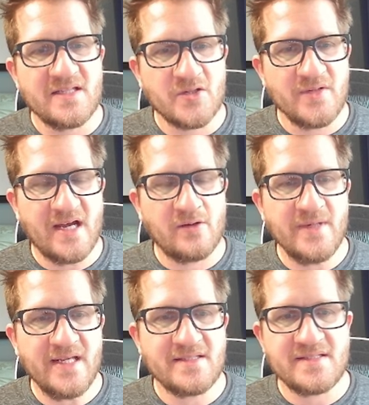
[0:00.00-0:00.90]
so now we
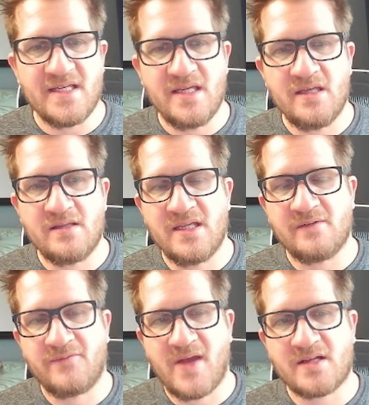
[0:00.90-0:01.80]
can see the
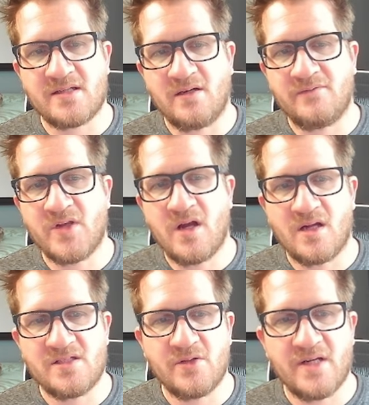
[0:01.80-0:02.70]
effect of the
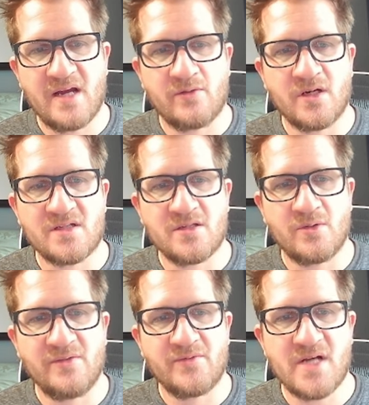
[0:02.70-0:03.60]
contour network. So
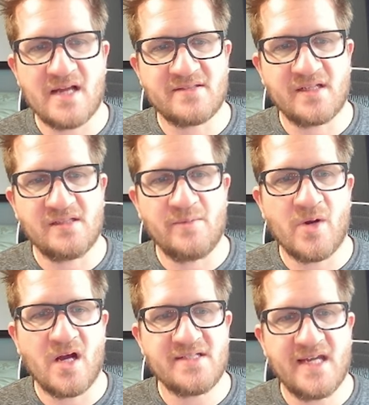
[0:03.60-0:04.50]
we've drastically
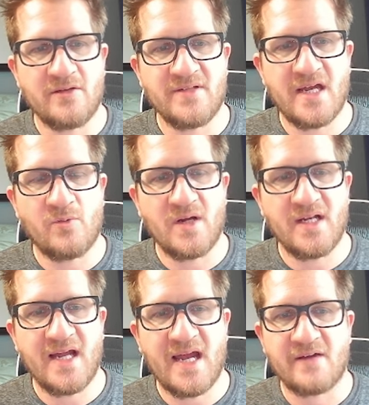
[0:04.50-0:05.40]
brought down that
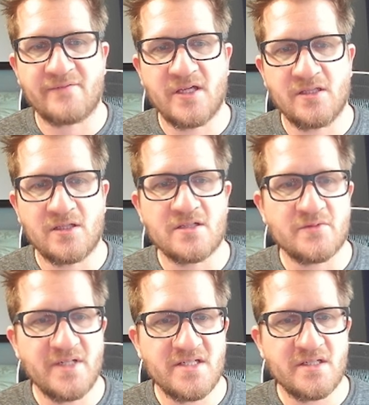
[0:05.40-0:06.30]
1.5 kHz
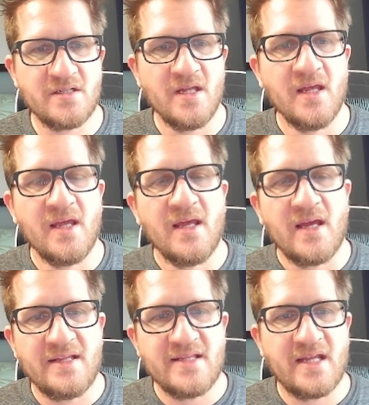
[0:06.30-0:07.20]
region,
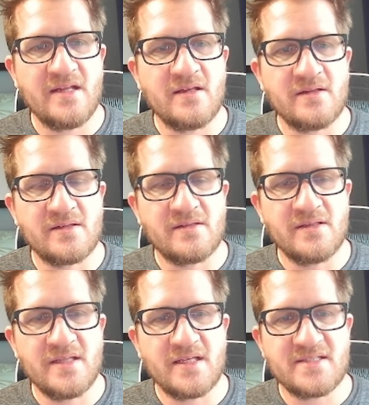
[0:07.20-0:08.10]
and then
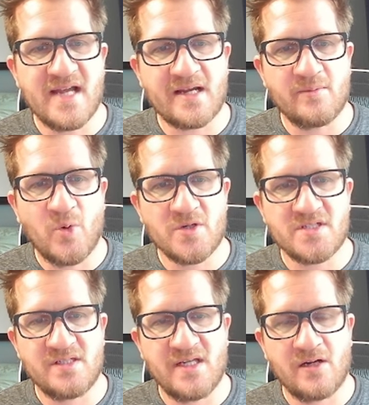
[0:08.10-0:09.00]
the second
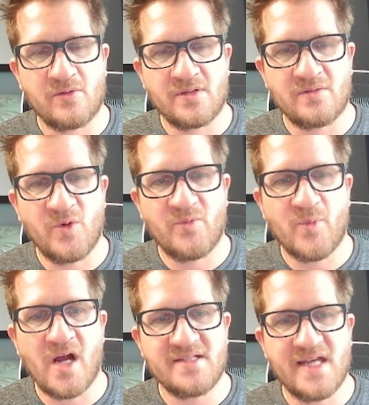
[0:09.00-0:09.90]
portion there, we've
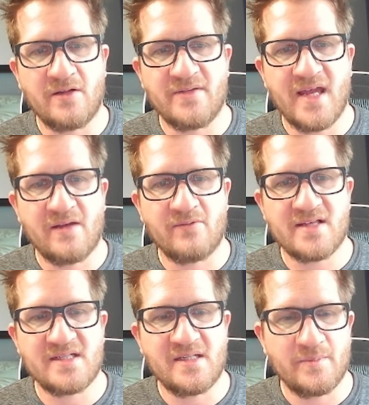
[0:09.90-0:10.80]
brought down that
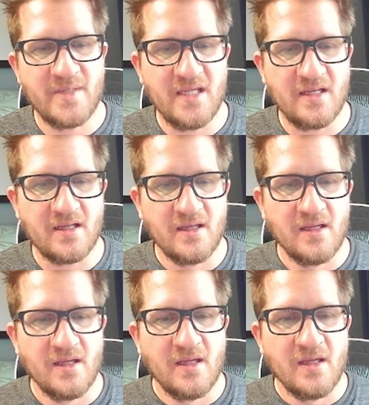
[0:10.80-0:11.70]
resonant peak.
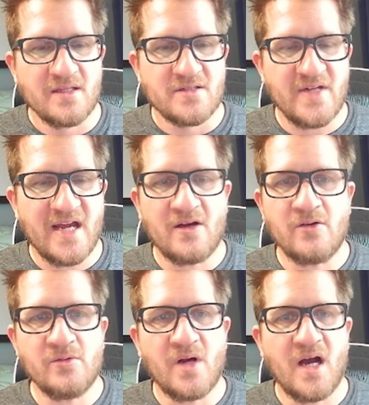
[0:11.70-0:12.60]
So
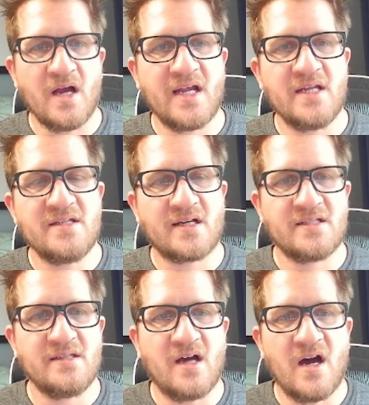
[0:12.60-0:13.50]
now I
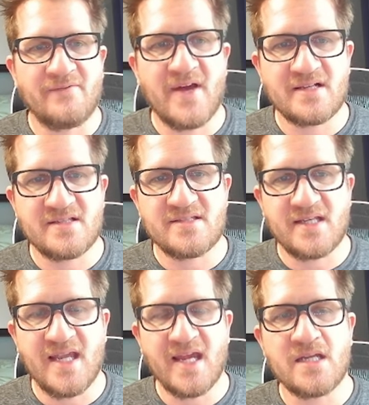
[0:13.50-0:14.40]
conducted the off-axis
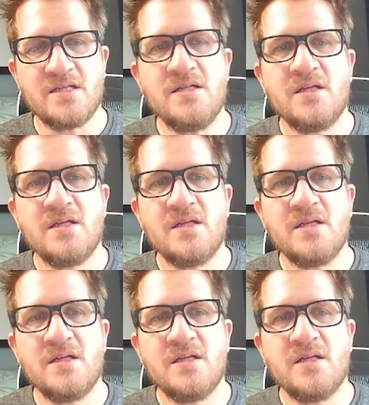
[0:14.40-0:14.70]
again